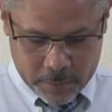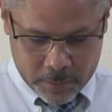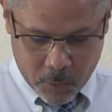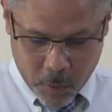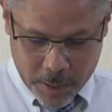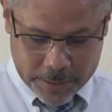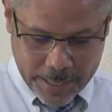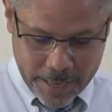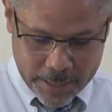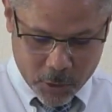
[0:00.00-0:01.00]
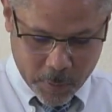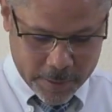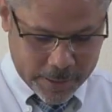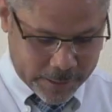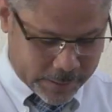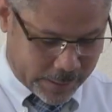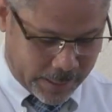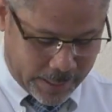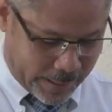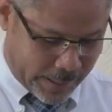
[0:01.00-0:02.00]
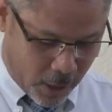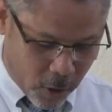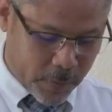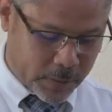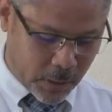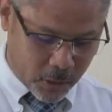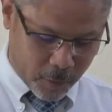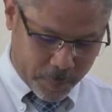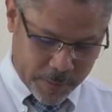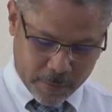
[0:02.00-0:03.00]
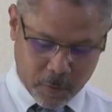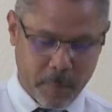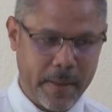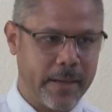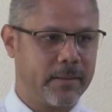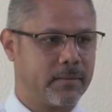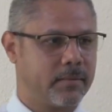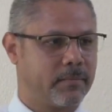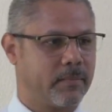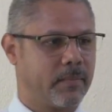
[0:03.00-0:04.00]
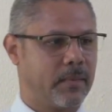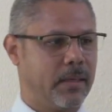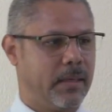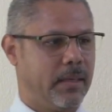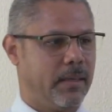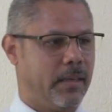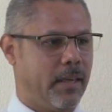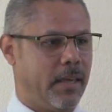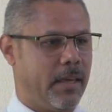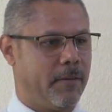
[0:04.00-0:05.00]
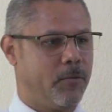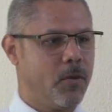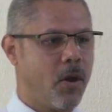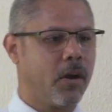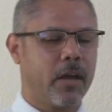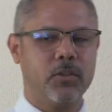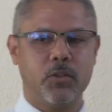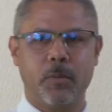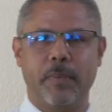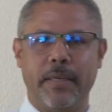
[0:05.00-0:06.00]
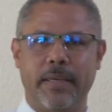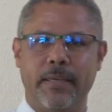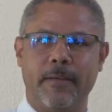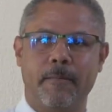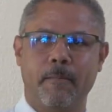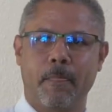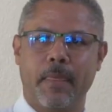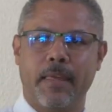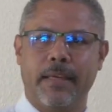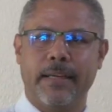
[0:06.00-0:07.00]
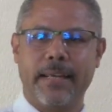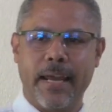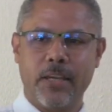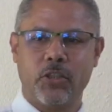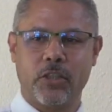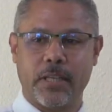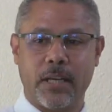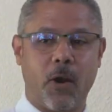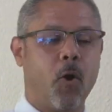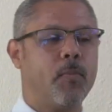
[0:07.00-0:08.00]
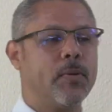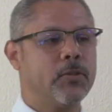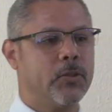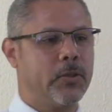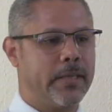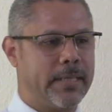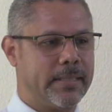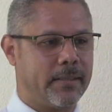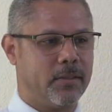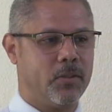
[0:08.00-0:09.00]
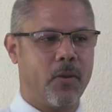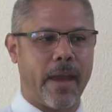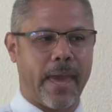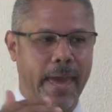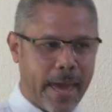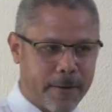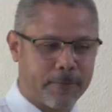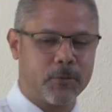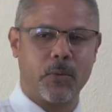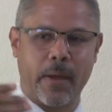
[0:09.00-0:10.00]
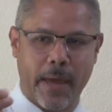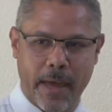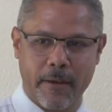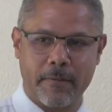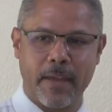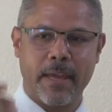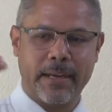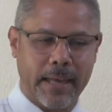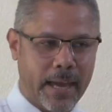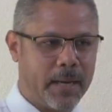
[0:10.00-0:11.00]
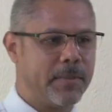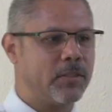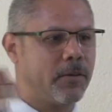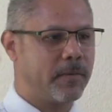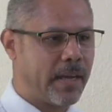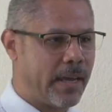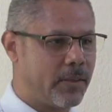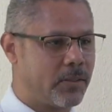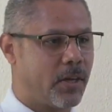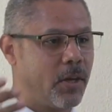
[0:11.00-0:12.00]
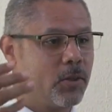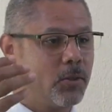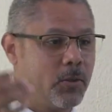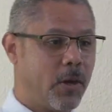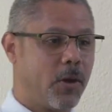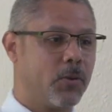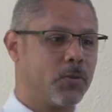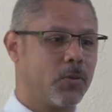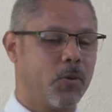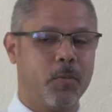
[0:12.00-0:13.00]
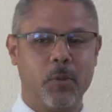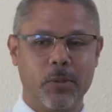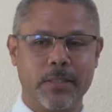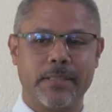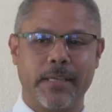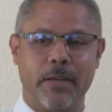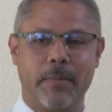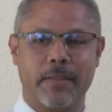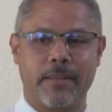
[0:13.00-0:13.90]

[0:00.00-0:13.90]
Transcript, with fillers: The word carries with it an overtone of being forbearing. If you're going to be gracious and open to reason, you have to have an element of grace to those whom you disagree with.